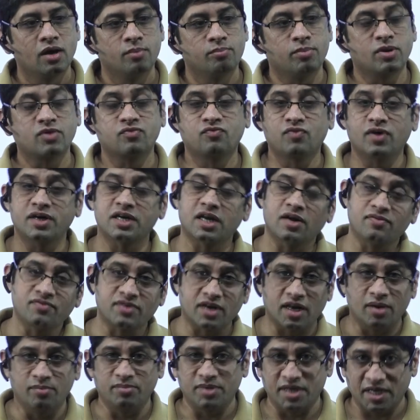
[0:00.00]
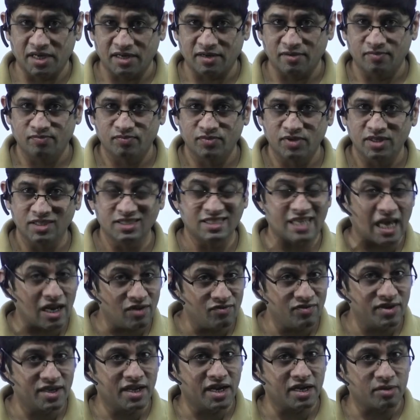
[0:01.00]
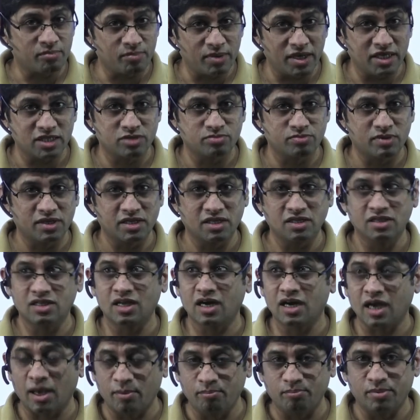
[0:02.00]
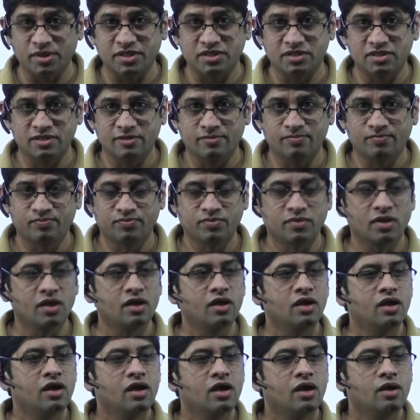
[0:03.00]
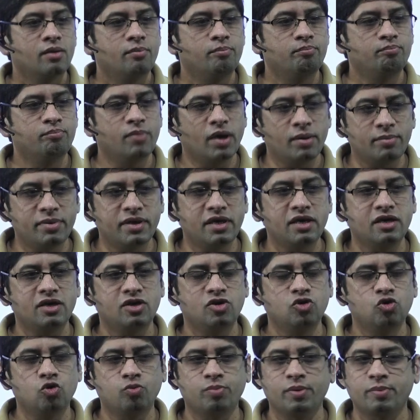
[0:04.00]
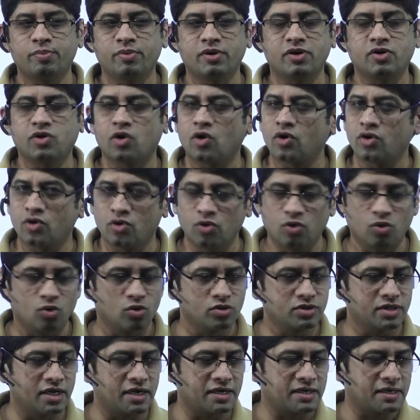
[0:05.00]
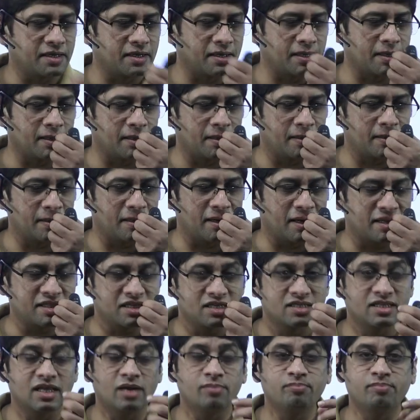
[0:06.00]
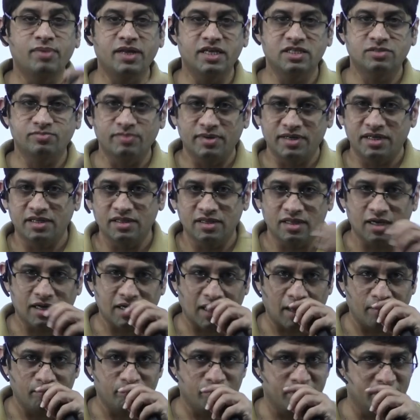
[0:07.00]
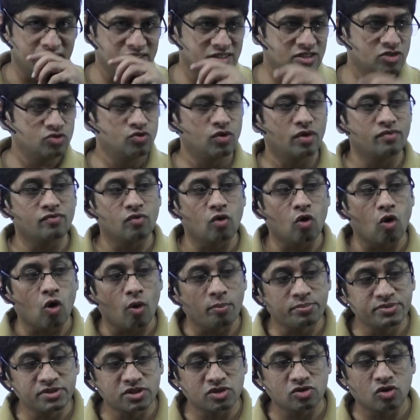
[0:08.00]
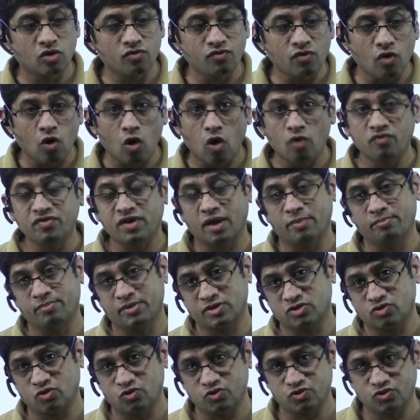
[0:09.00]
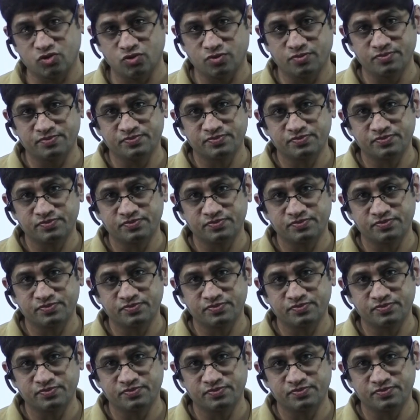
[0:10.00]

But what after MTech? Shall we get placement in the campus? Maybe you people don't know that uh, other than placement in the campus, you have option of off-campus also.